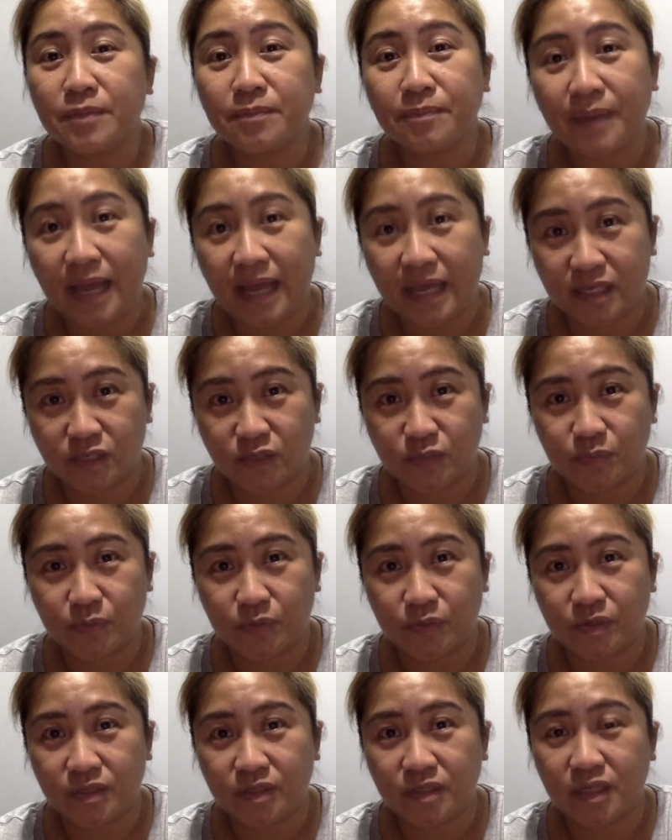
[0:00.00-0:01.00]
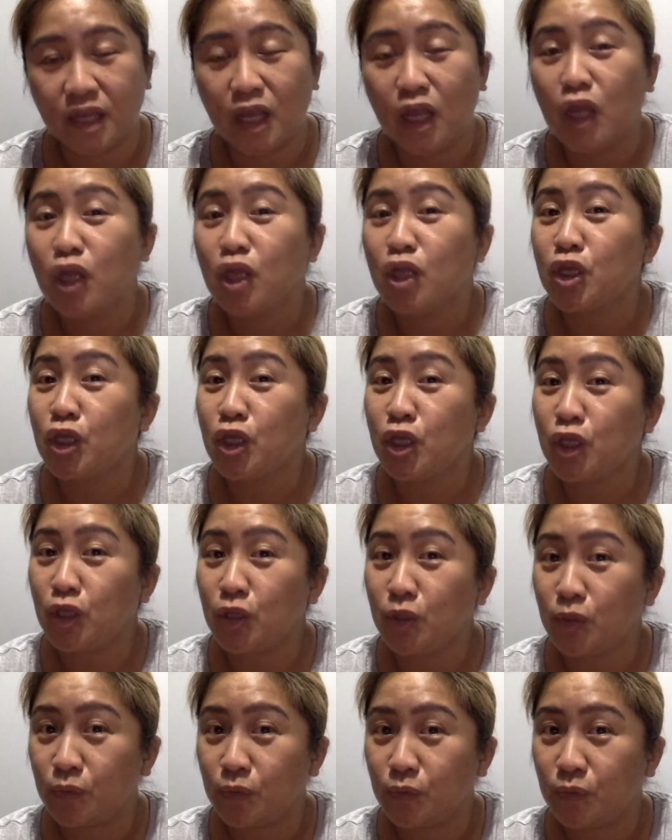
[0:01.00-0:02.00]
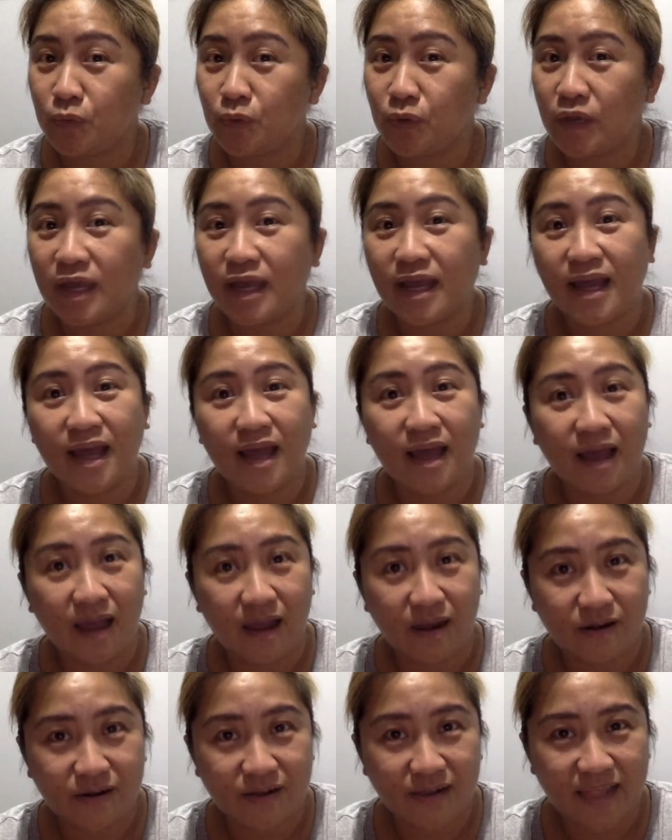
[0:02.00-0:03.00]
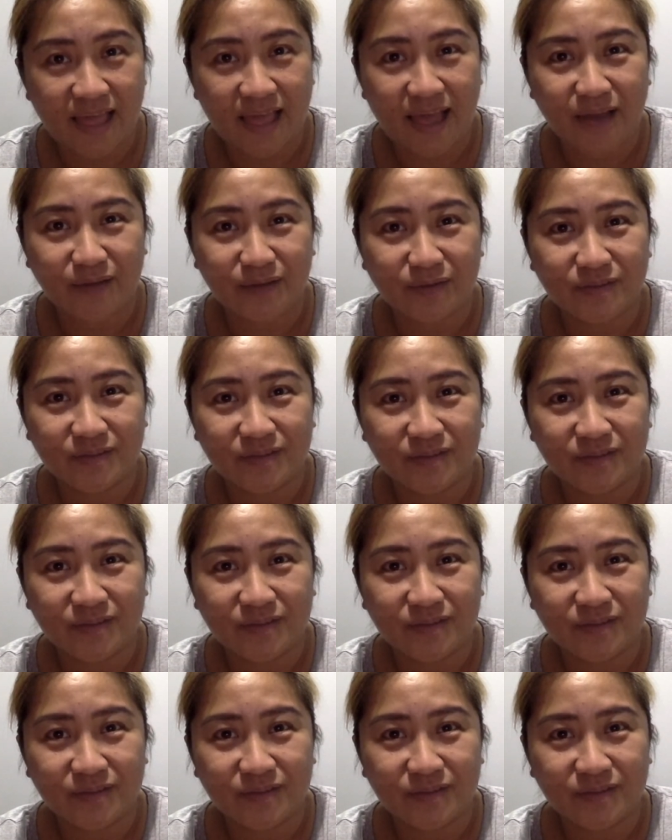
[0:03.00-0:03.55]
passport, you are allowed.